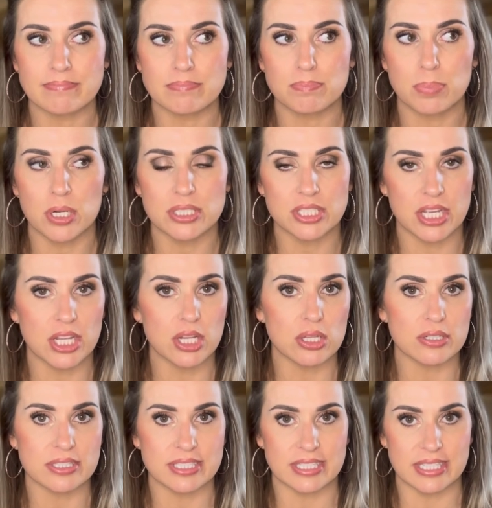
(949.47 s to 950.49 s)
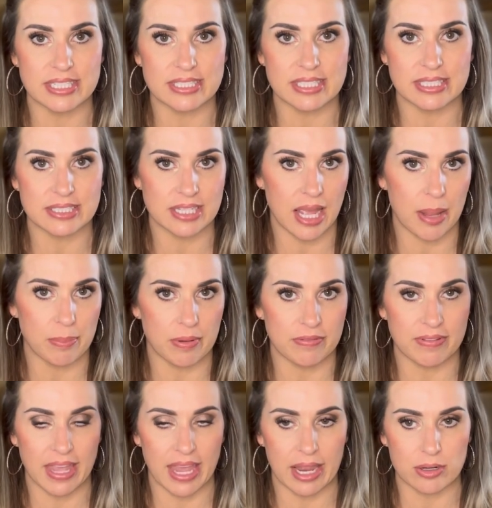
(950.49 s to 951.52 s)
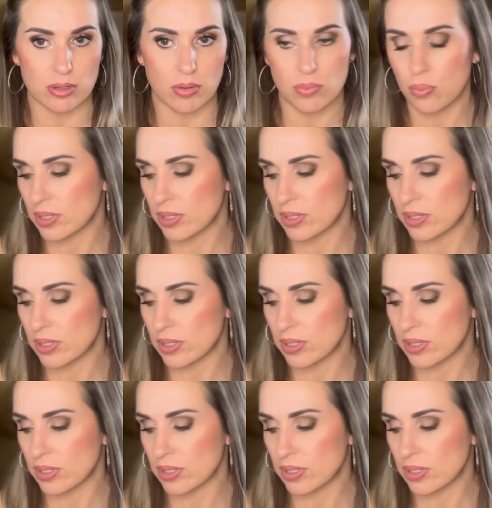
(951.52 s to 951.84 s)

particular season type of candle,